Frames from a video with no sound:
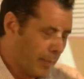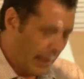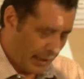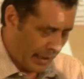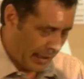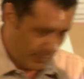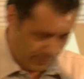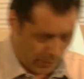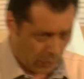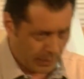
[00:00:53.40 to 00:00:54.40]
Okay,
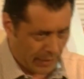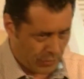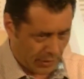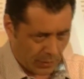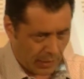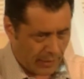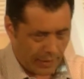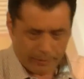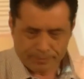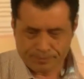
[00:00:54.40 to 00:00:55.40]
altmetrics, what are
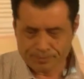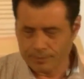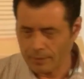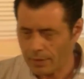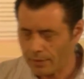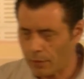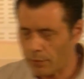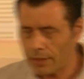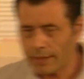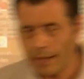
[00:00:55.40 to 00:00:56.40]
they? They
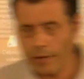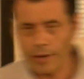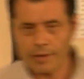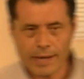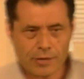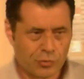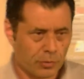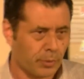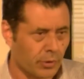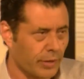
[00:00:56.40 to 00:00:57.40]
really are a
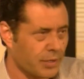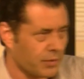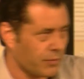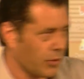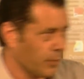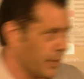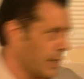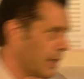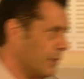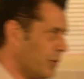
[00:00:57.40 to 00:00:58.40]
natural progression from
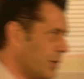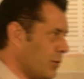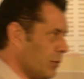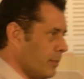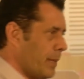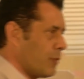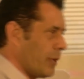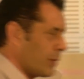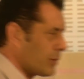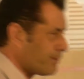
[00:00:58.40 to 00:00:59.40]
the traditional
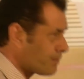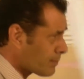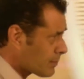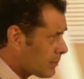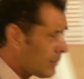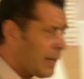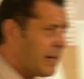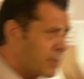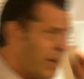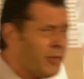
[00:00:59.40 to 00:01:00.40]
metrics.
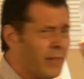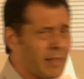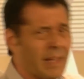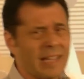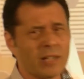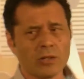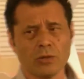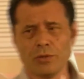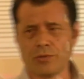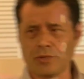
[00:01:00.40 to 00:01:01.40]
As a matter of fact, they include